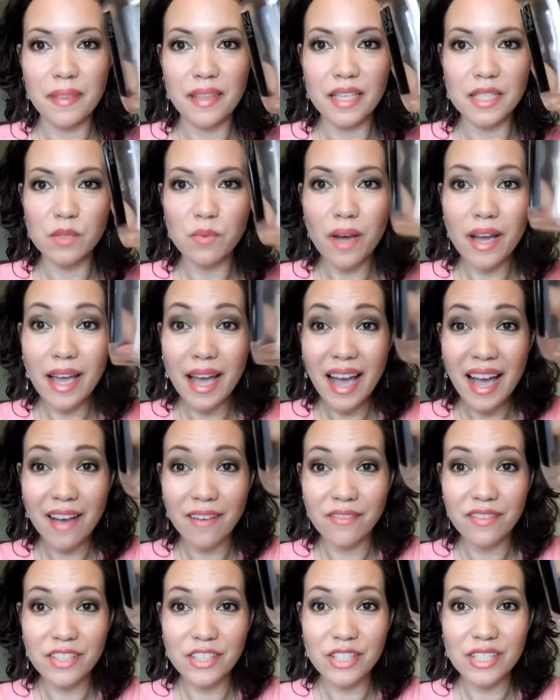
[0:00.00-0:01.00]
That's why I
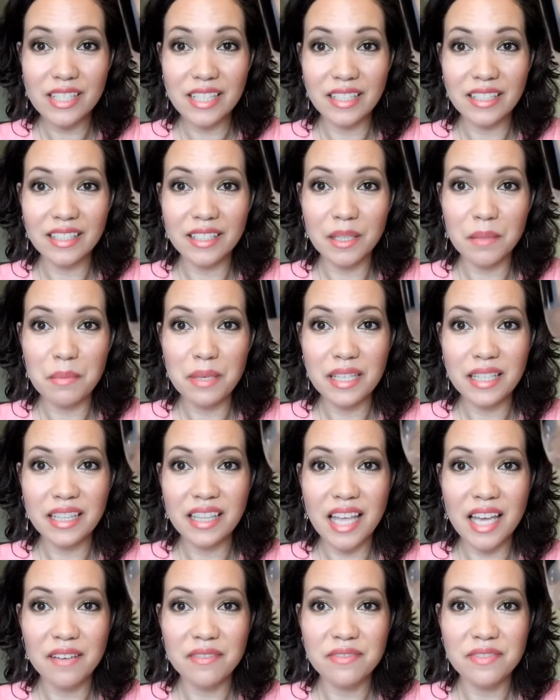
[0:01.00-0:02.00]
have just a little bit
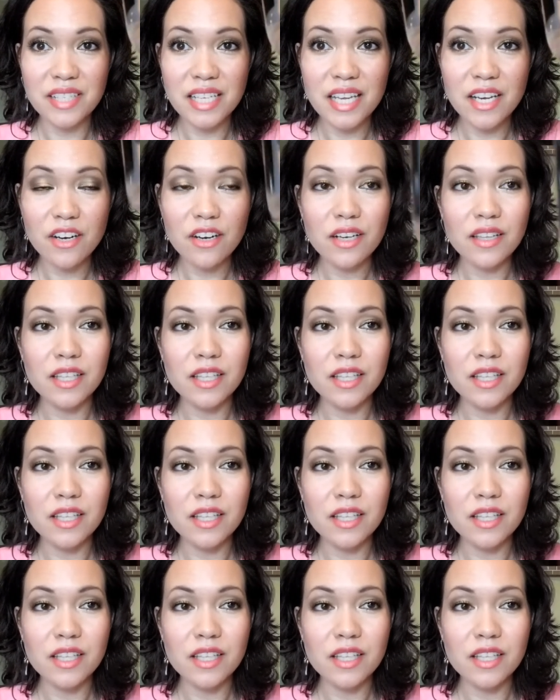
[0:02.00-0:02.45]
left here.